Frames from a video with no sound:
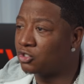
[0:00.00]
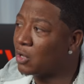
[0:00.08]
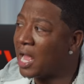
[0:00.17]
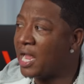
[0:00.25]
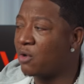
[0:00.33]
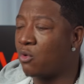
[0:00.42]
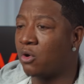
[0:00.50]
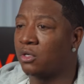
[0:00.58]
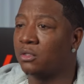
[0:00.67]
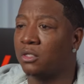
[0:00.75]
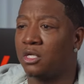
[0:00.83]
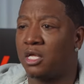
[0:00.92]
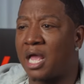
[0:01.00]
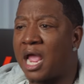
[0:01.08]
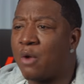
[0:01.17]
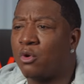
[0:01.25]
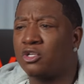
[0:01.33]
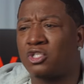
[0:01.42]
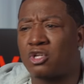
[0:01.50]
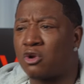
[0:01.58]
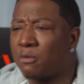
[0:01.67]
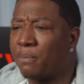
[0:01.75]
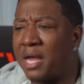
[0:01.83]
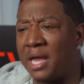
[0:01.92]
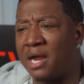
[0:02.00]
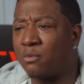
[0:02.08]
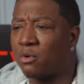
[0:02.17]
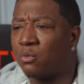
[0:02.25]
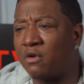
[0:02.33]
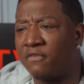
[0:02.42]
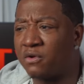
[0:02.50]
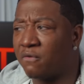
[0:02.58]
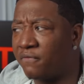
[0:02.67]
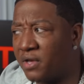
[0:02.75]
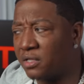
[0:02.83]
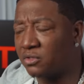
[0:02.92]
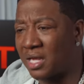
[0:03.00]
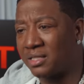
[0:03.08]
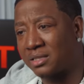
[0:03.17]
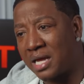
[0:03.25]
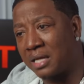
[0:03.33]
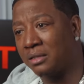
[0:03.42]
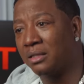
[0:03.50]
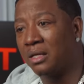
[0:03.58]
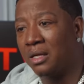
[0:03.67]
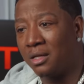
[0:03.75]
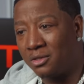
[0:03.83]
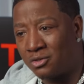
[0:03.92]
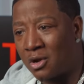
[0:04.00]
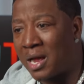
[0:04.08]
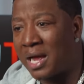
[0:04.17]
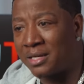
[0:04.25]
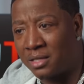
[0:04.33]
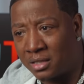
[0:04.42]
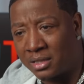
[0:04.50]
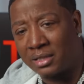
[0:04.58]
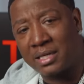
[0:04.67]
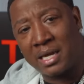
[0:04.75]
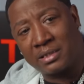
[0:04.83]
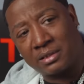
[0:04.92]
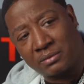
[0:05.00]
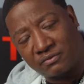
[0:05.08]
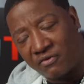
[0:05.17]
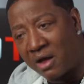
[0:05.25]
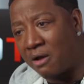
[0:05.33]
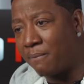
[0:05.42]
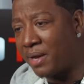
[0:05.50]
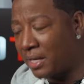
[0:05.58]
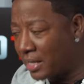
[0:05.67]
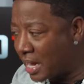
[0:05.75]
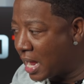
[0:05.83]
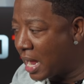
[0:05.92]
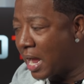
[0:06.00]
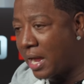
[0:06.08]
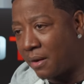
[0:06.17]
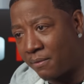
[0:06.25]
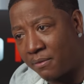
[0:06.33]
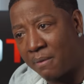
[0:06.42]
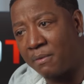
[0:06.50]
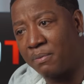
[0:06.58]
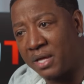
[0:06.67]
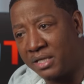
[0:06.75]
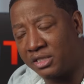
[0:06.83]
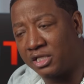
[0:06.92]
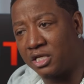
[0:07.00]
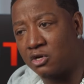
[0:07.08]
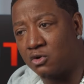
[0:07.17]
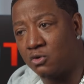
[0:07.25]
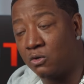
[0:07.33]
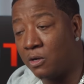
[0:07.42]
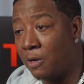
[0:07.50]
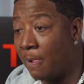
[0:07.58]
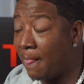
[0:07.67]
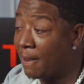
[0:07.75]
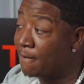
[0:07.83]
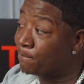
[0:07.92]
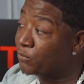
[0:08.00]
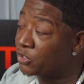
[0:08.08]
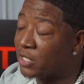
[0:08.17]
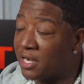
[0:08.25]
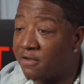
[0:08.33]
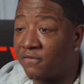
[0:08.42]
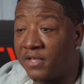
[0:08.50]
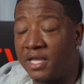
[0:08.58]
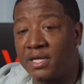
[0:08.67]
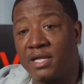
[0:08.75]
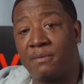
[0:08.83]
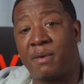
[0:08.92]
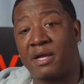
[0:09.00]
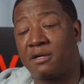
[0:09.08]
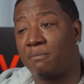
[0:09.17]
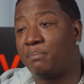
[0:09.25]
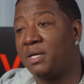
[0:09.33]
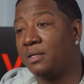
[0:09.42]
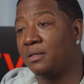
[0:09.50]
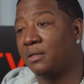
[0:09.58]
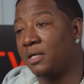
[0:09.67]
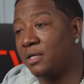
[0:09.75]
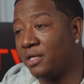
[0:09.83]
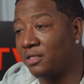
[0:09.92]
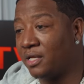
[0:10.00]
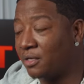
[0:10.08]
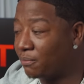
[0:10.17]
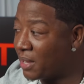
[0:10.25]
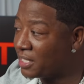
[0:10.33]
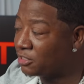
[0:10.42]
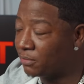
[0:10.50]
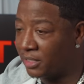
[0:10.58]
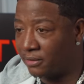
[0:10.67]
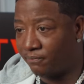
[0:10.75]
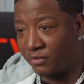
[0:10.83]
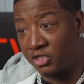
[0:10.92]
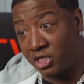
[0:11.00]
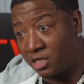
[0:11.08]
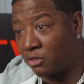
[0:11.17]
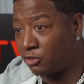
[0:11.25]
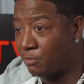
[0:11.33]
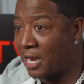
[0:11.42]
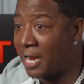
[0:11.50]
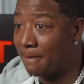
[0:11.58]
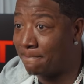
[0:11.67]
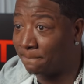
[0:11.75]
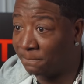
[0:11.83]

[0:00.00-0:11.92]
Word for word: So I ain't wanna I ain't not want to stir the pot. I ain't not want to ruffle no feathers. So I just kind of, you know how a young nigga kind of just fall back like, all right, I'm going to play this shit cool. So I never forget Nitty making a beat in, in, in the basement, in Chino spot.